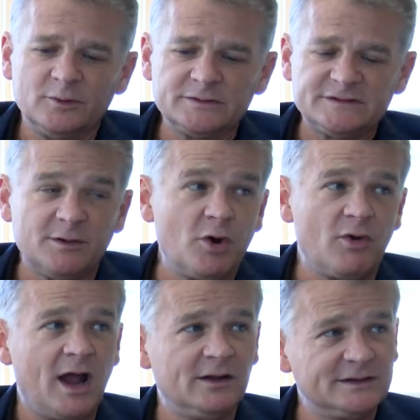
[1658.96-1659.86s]
was tim
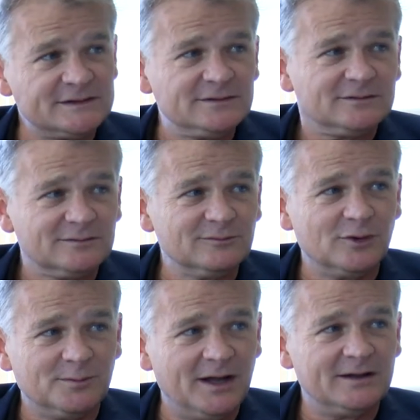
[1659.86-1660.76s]
o'reilly's
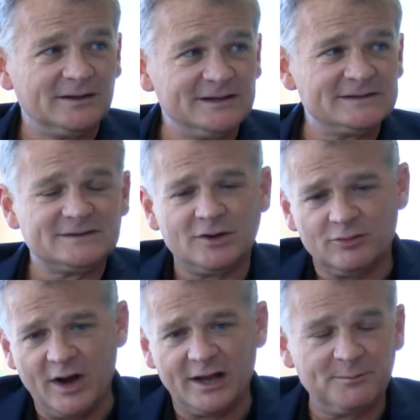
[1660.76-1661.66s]
robot, and he's you
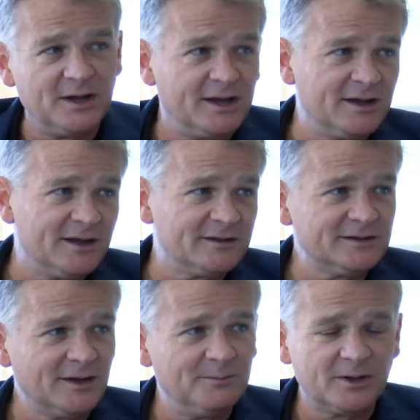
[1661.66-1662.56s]
know O'Reilly Media,
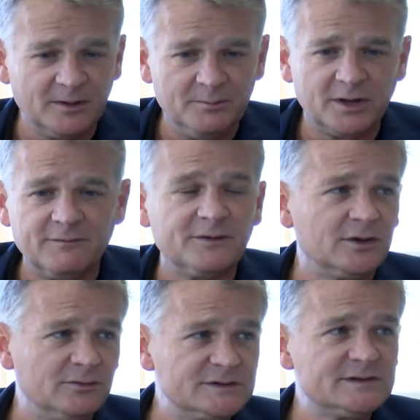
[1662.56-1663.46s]
you know, big, a big
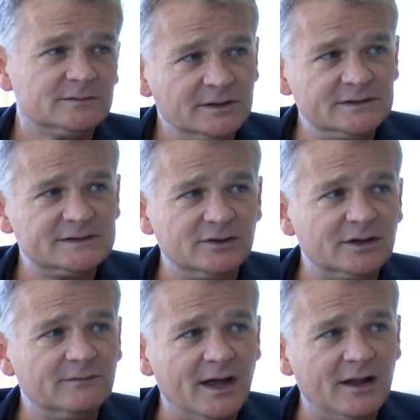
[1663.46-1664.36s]
figure in, in
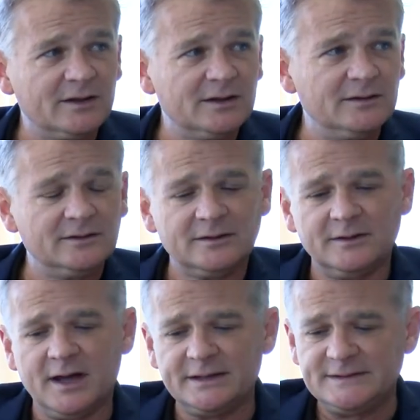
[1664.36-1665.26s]
Silicon Valley and the,
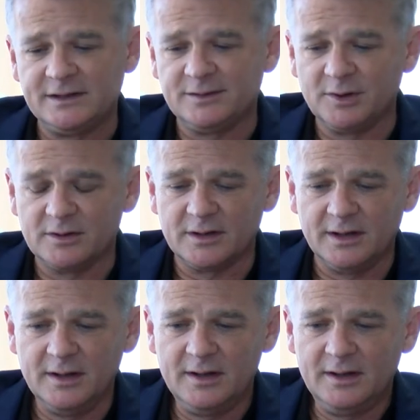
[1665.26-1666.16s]
in the IT
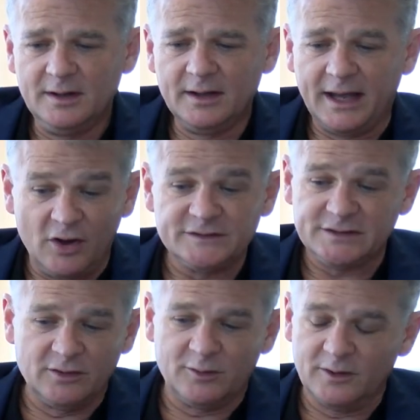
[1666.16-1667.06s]
community and
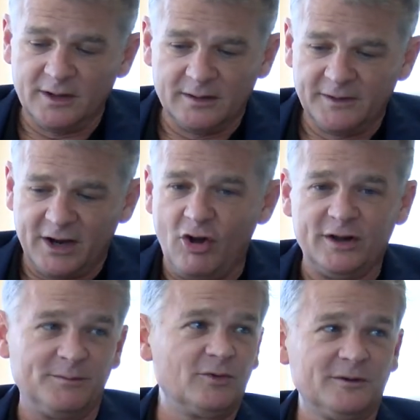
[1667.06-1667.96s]
also uh, they call
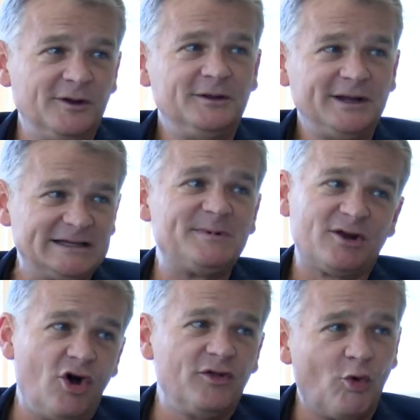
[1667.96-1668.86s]
him a he's been
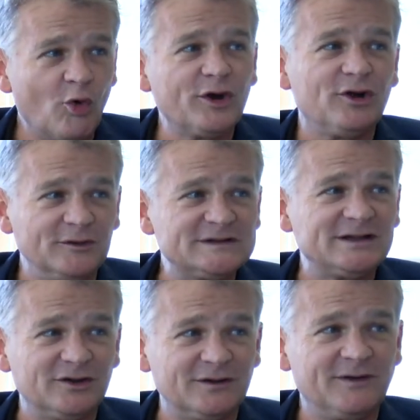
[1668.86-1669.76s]
called the oracle of
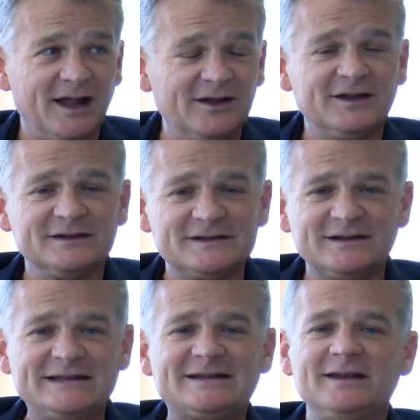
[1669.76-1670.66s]
silicon valley because
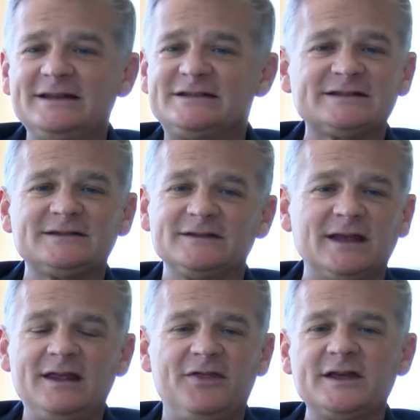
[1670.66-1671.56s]
he's he just uh,
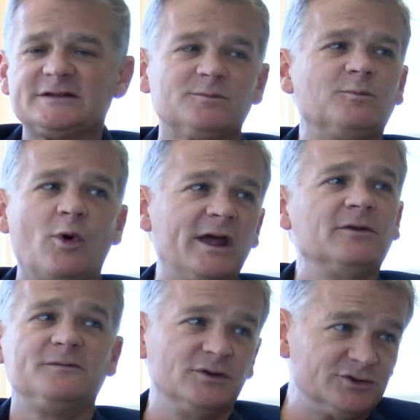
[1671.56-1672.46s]
he thinks way in
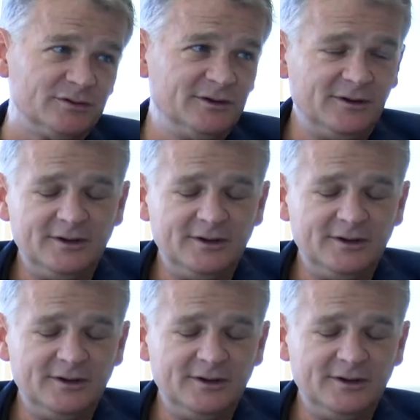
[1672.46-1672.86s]
the future